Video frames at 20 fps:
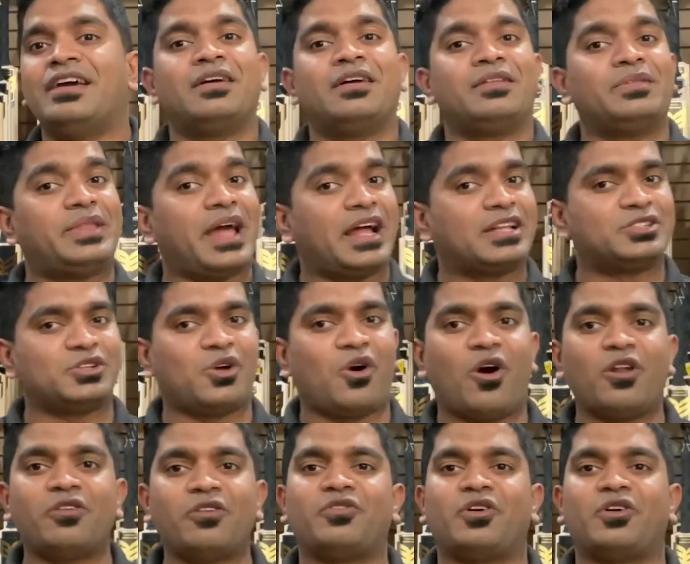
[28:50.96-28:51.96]
that's
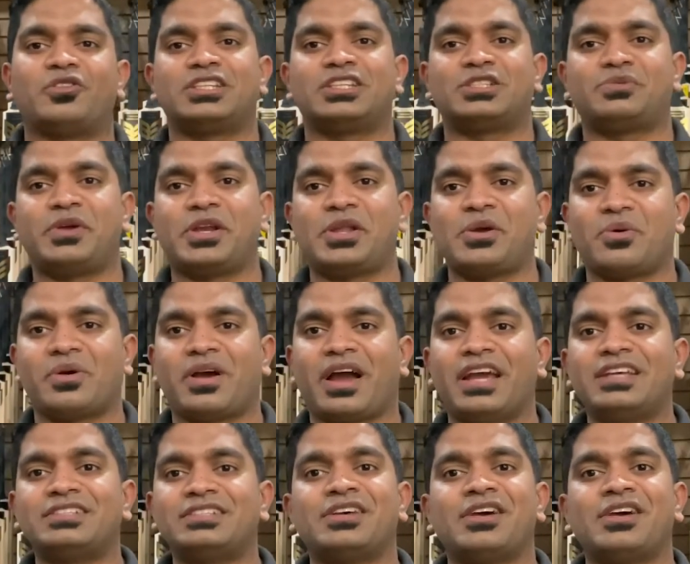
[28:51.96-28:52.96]
all for this video,
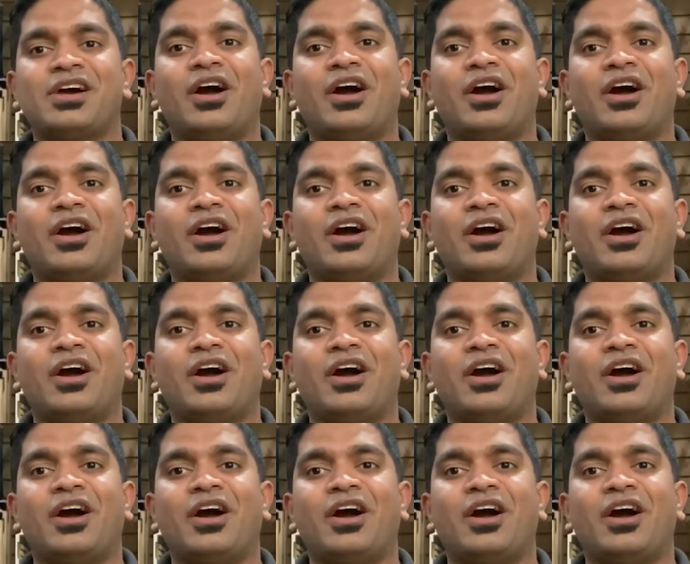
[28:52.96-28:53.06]
guys.